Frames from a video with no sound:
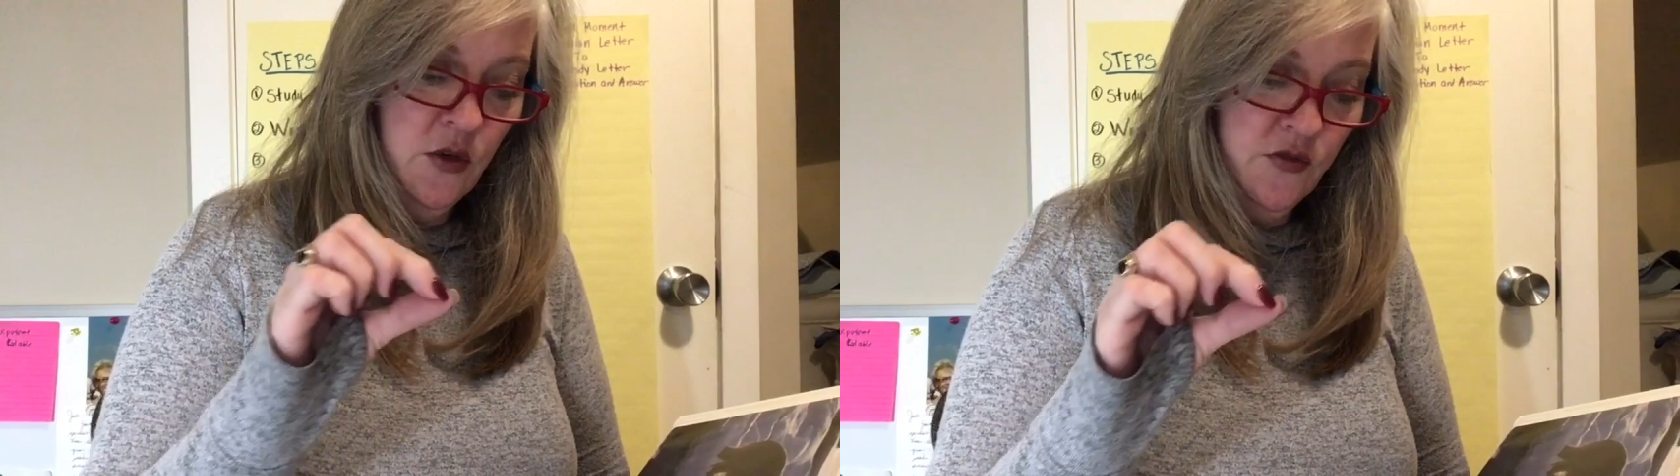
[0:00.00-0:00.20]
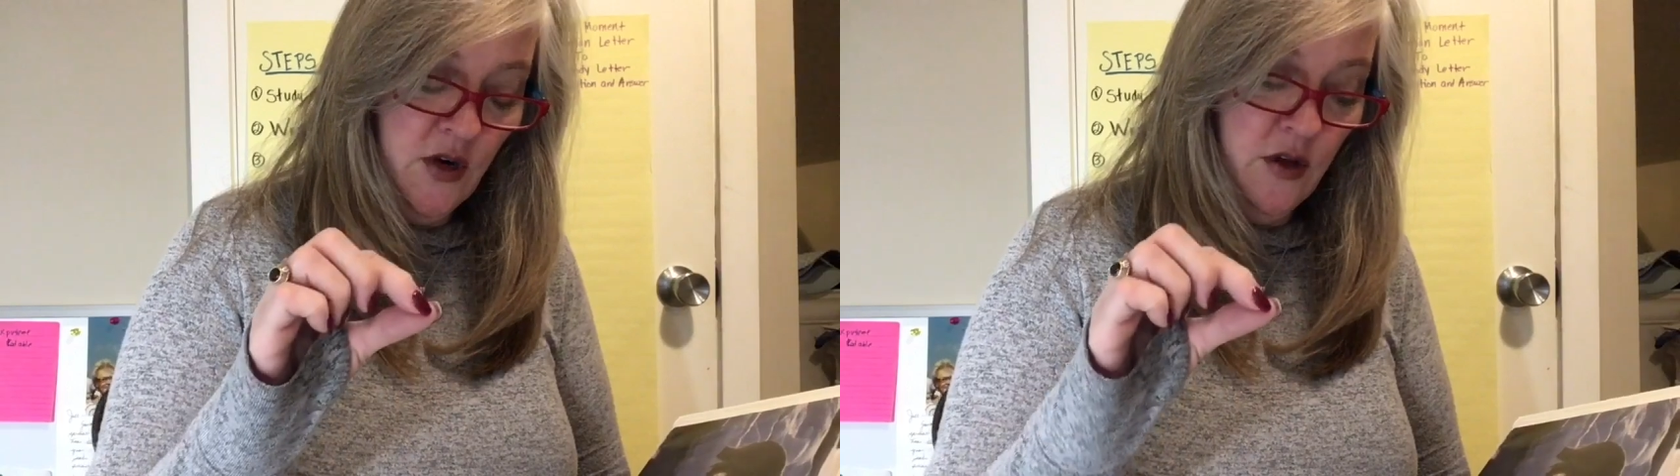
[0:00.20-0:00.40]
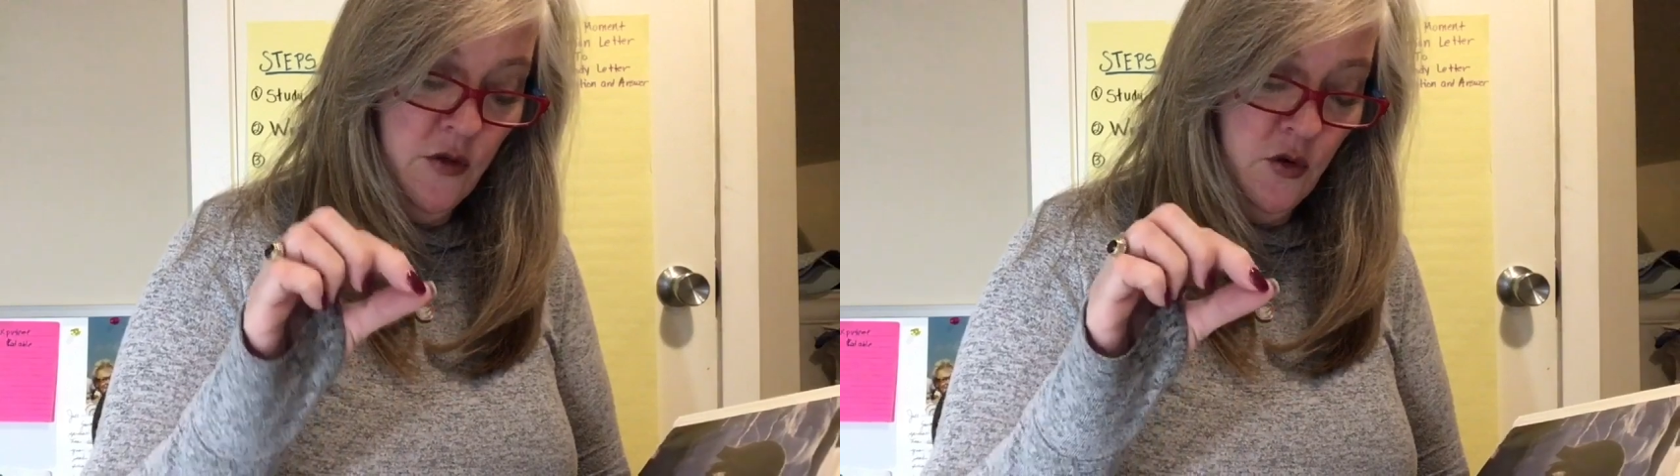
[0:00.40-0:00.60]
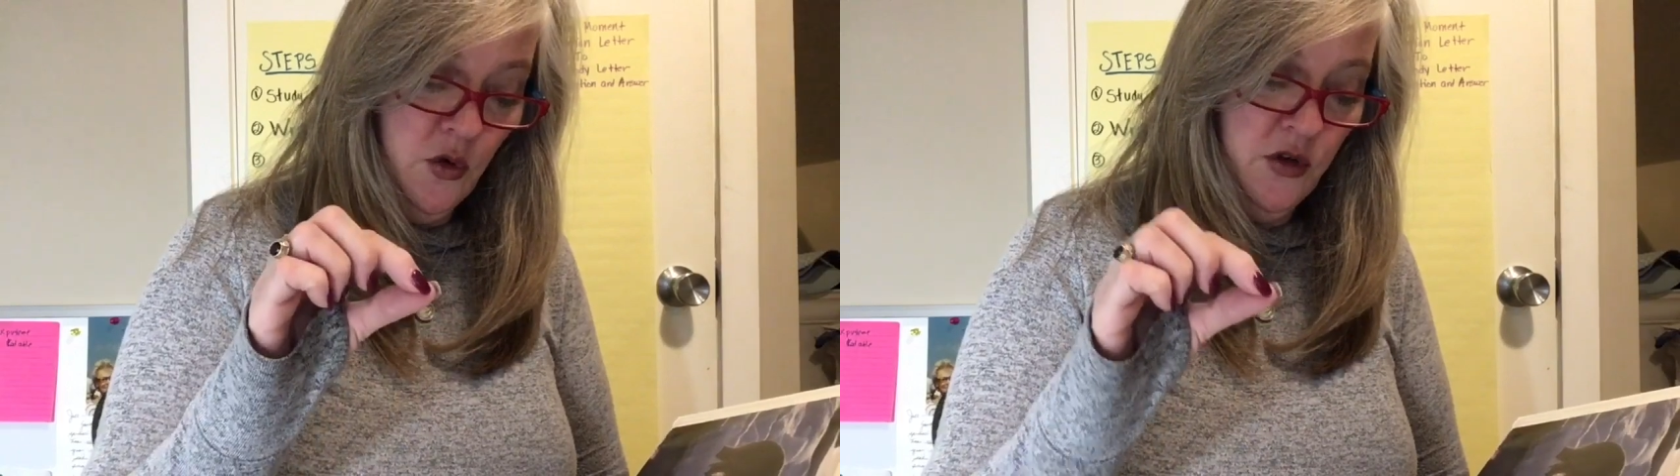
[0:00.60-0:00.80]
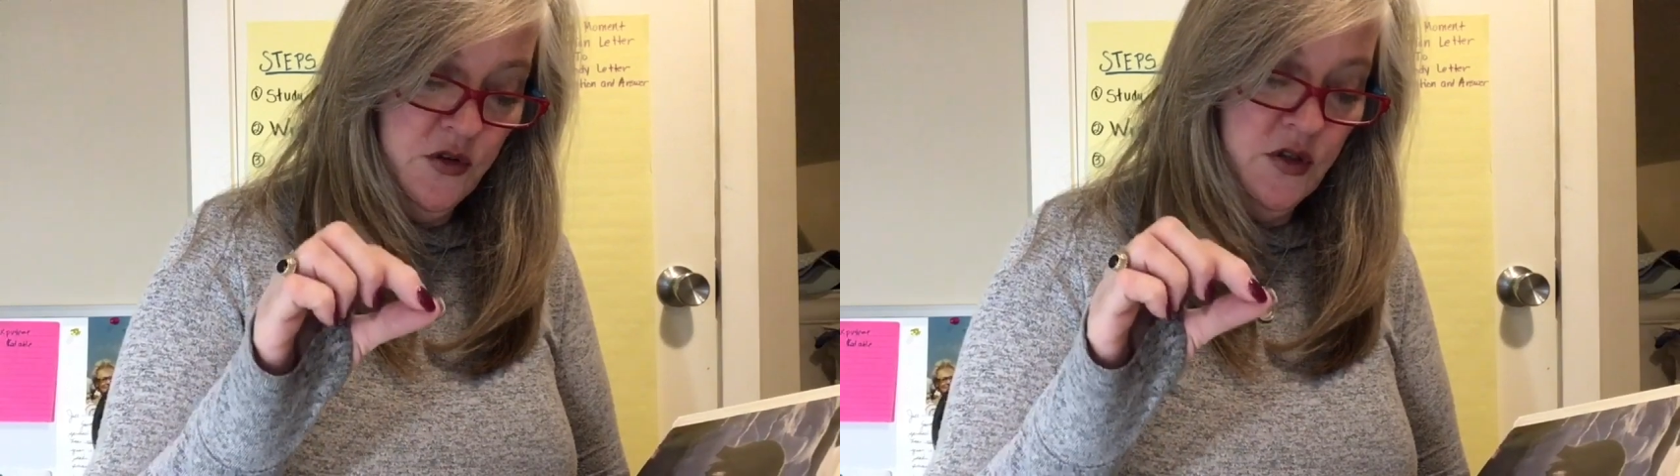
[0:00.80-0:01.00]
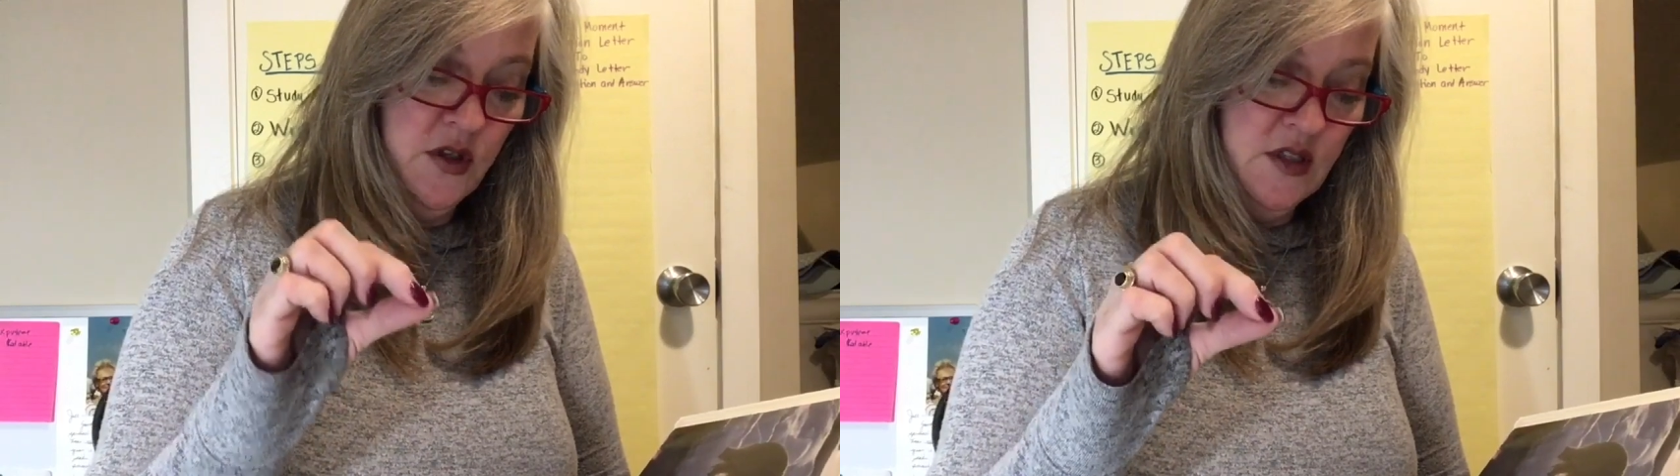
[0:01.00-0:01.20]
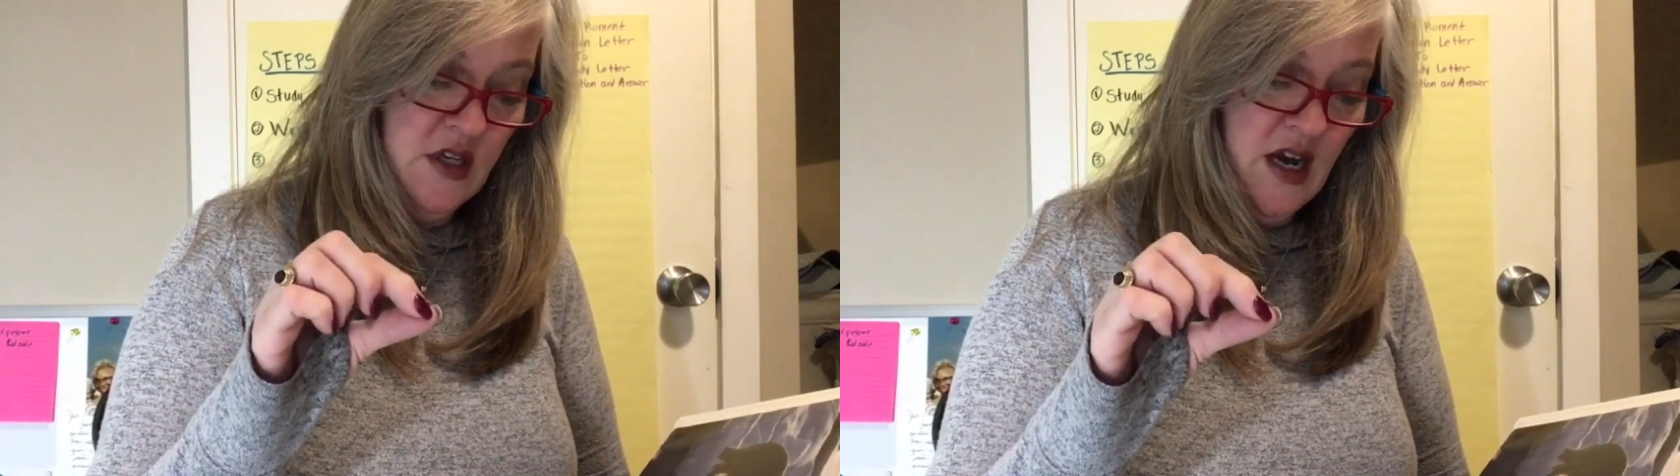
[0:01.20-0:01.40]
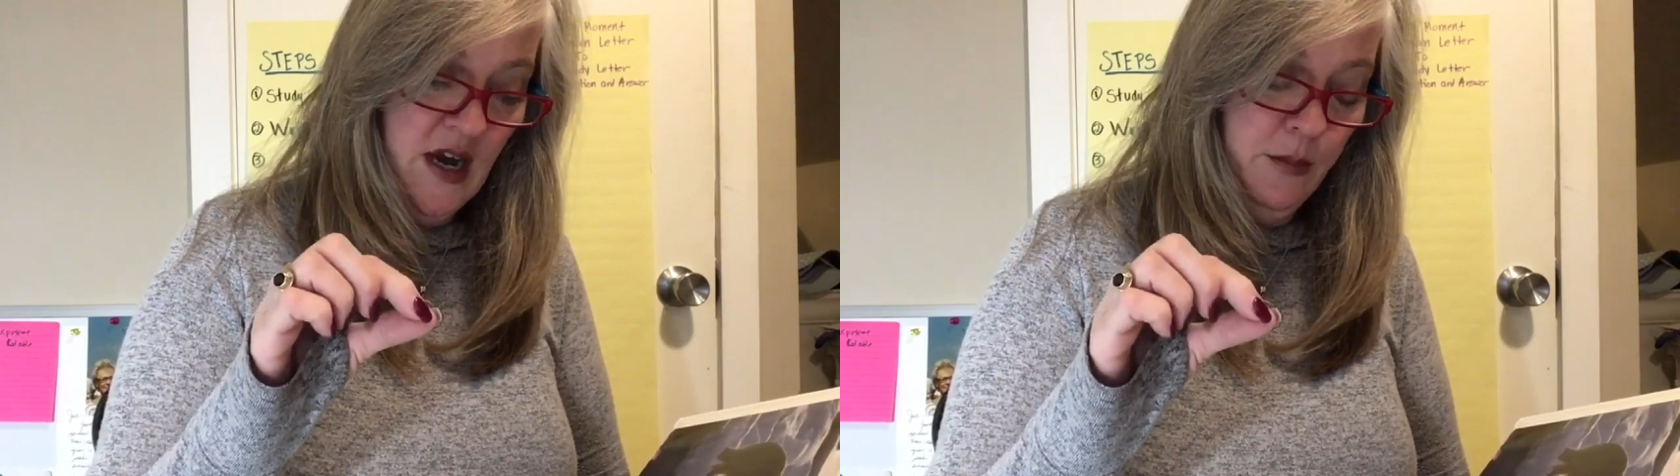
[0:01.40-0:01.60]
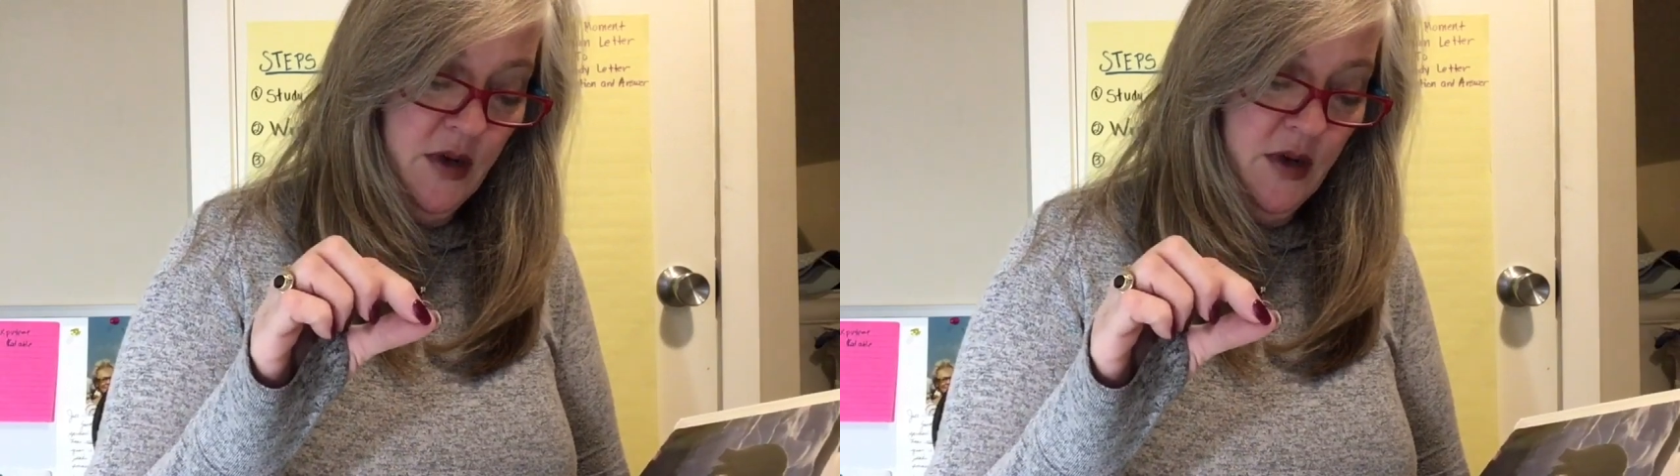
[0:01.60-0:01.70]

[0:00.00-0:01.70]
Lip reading: farther north to the top